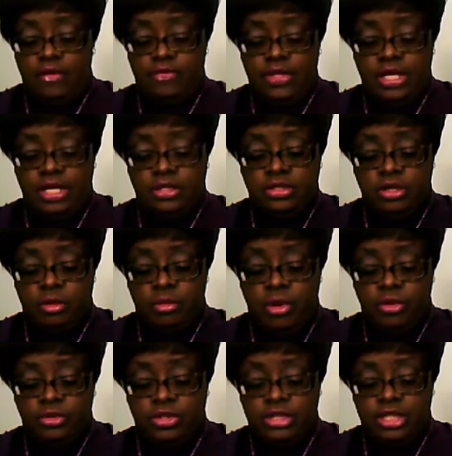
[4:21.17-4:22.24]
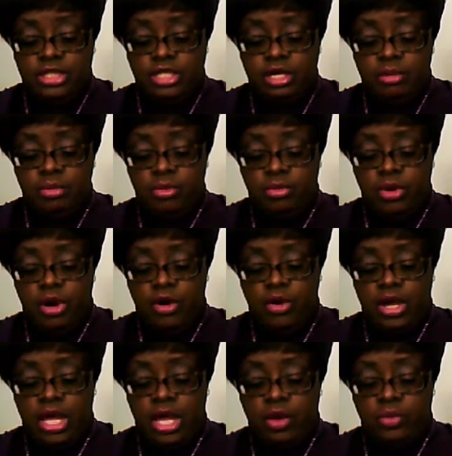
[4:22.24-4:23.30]
These are mostly
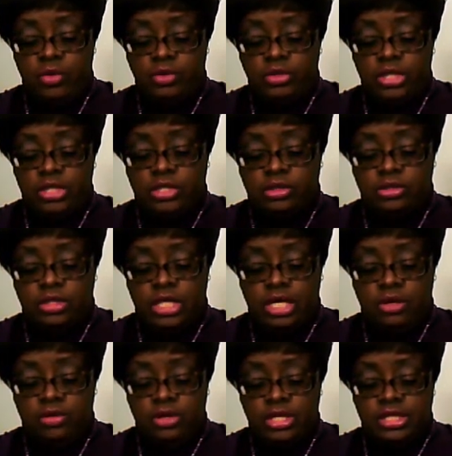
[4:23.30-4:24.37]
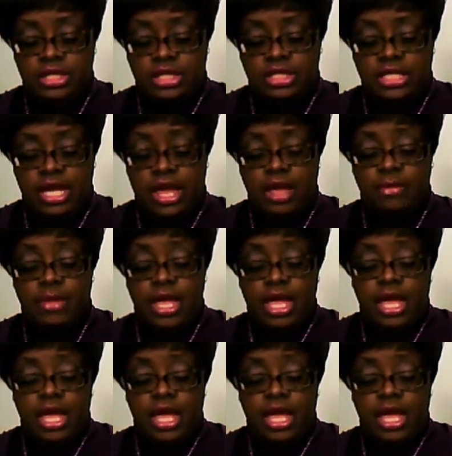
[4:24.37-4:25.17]
temporary and will just decrease in time.